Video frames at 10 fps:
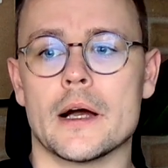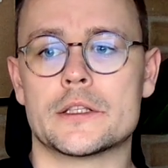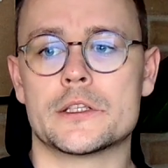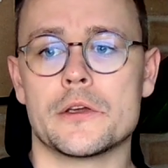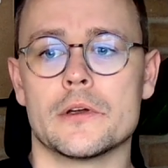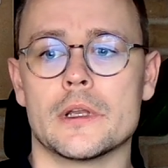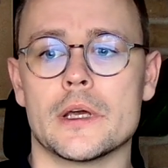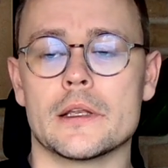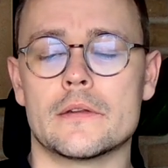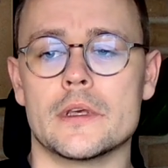
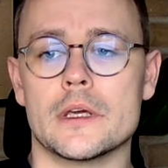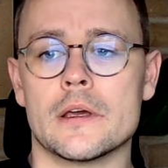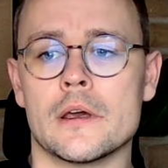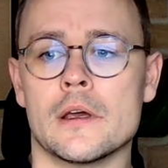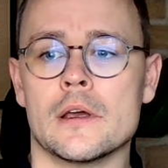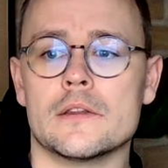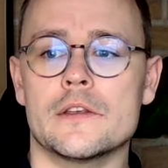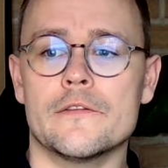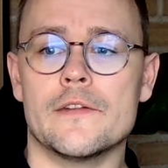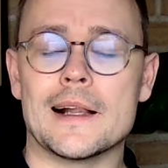articulate the
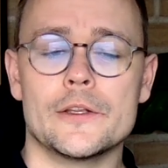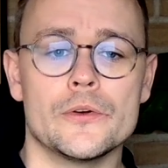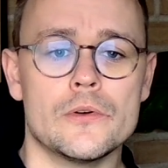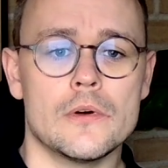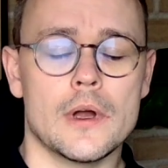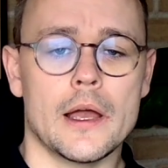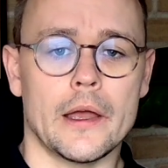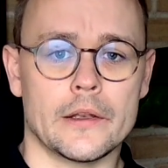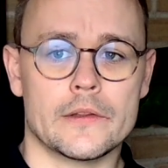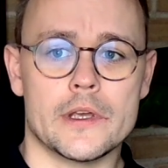value
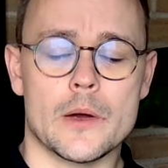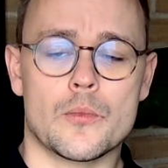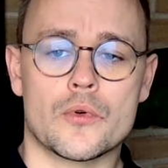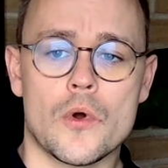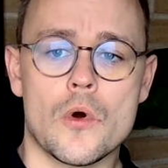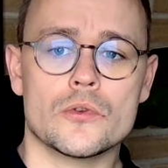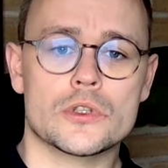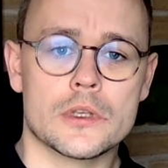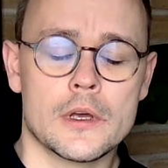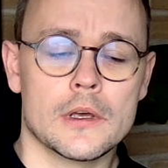and the
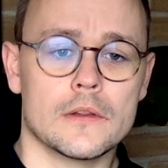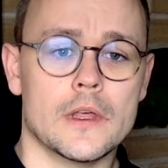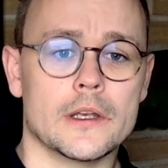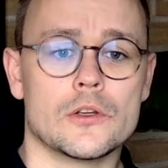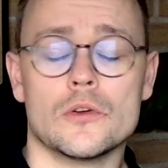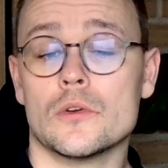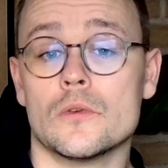approach that